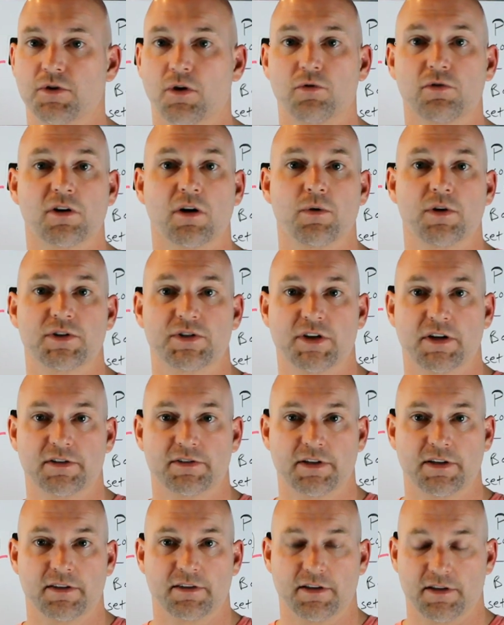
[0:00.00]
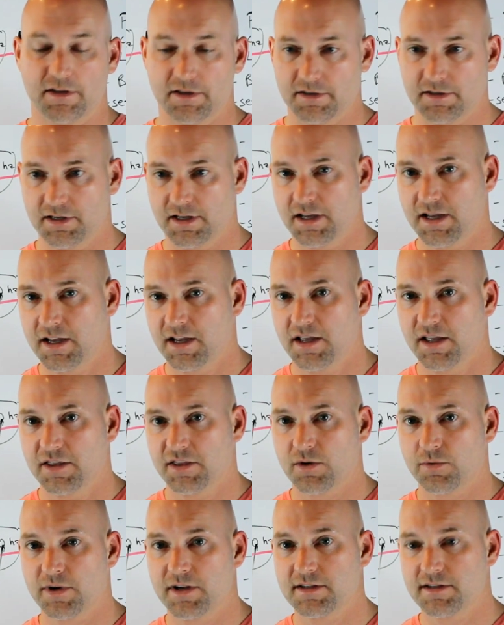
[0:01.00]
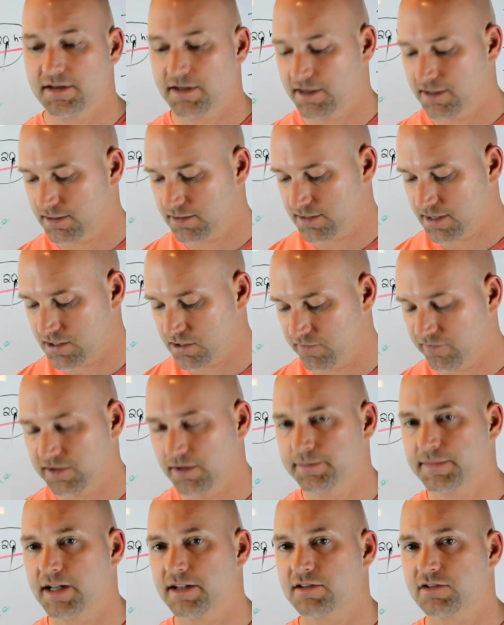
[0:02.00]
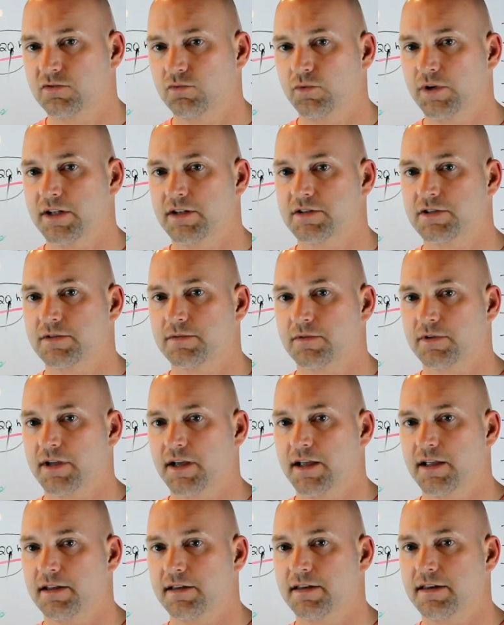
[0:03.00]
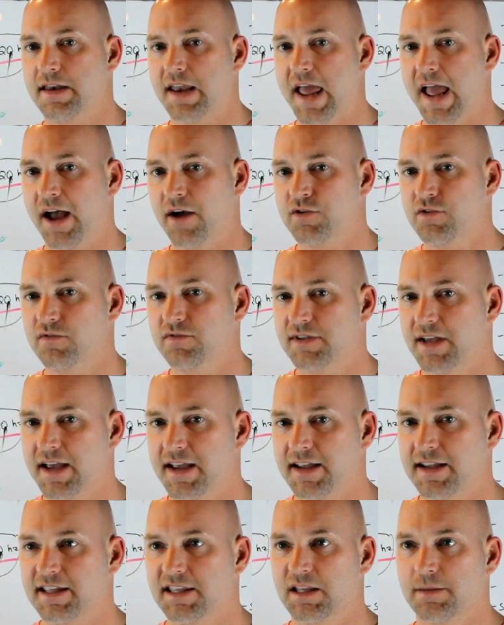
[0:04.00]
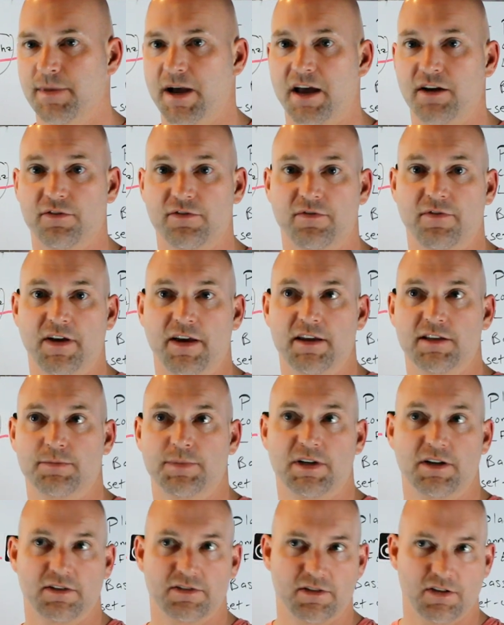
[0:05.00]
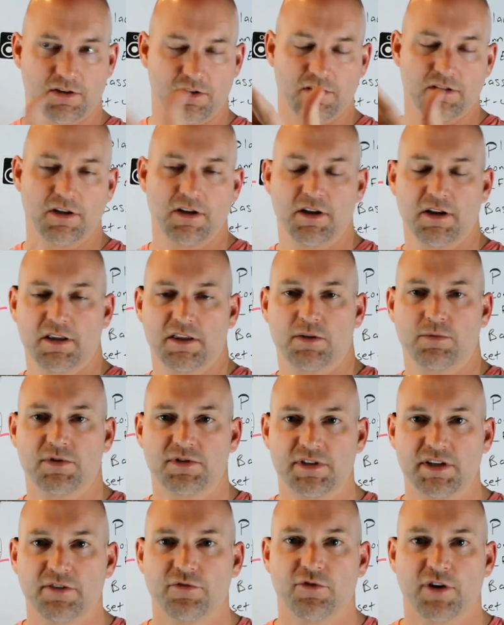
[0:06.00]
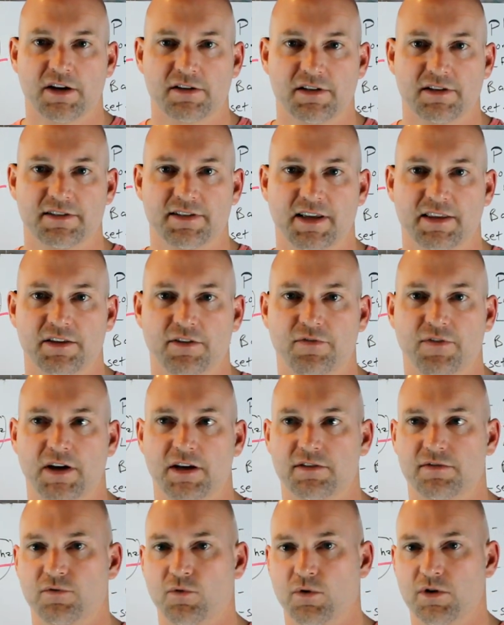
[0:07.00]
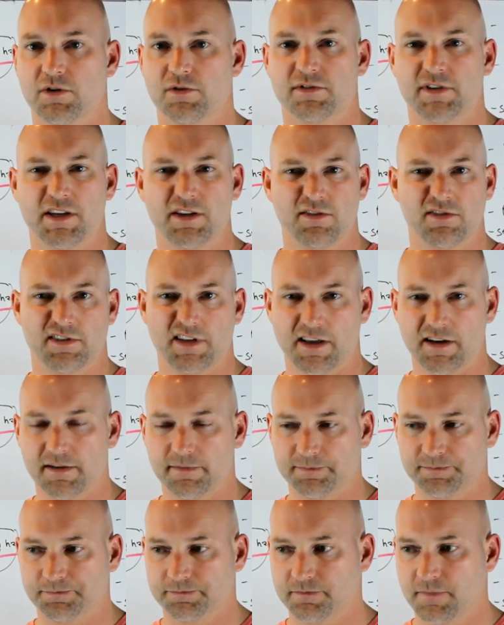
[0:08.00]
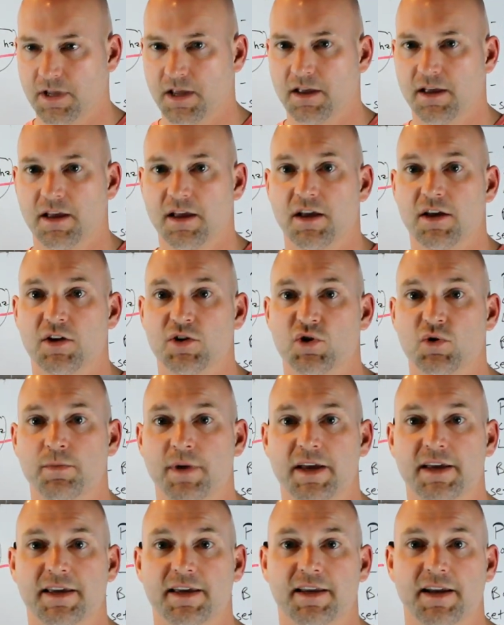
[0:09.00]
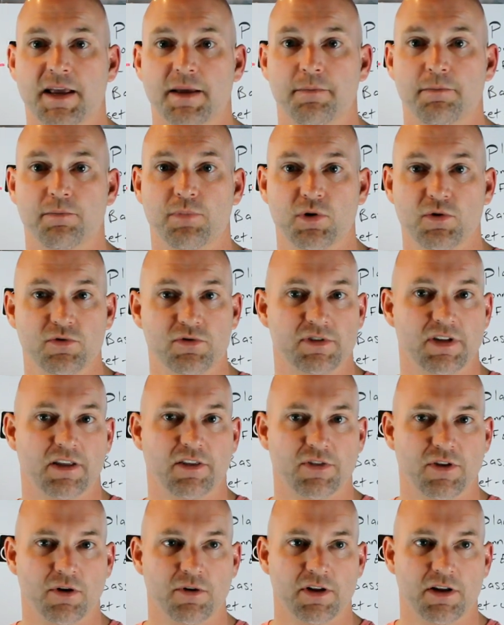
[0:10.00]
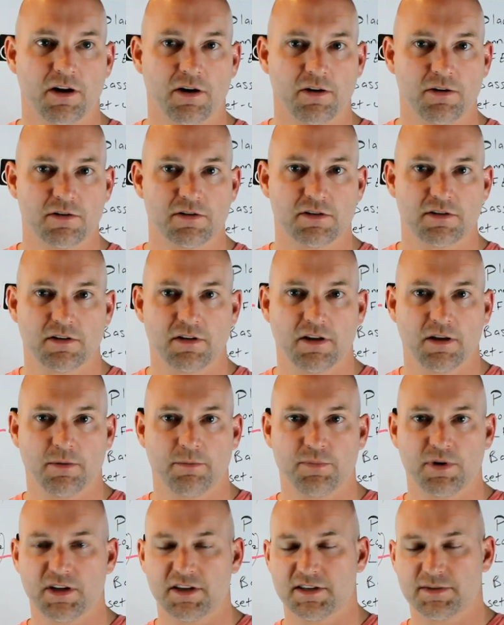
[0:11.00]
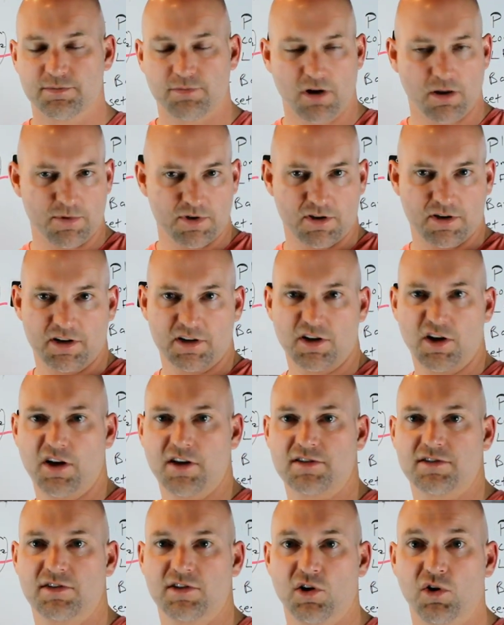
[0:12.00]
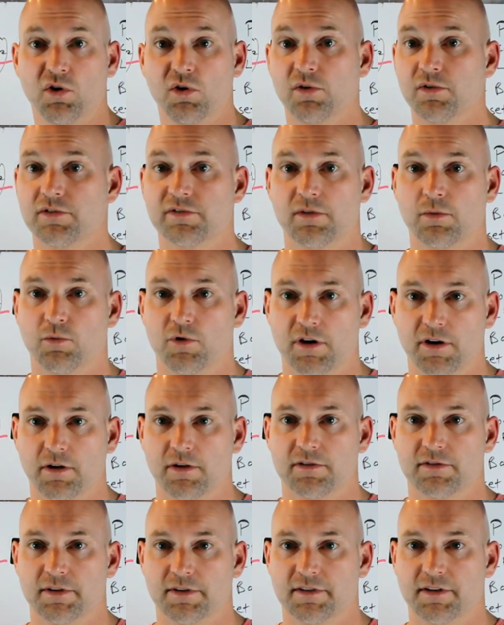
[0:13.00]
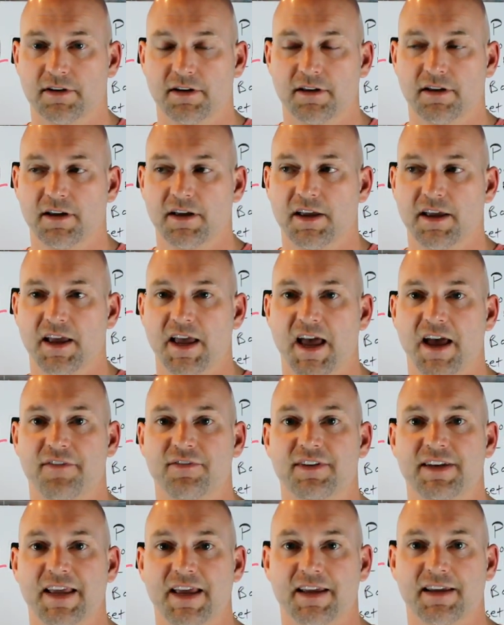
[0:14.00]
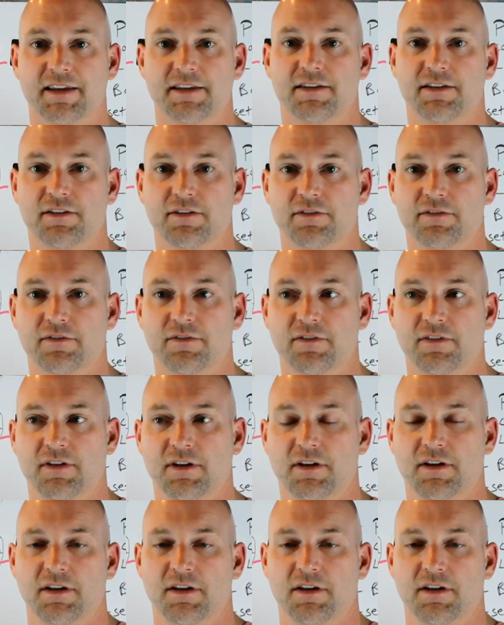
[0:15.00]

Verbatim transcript: don't go adjusting things. The reason is, say you flip that switch, okay, now you've taken them out of phase because the, the receiver actually set the phase for you. Say you set it, you may get a boost at 30 hertz, but it's probably going to cause nulls somewhere else. It's going to have negative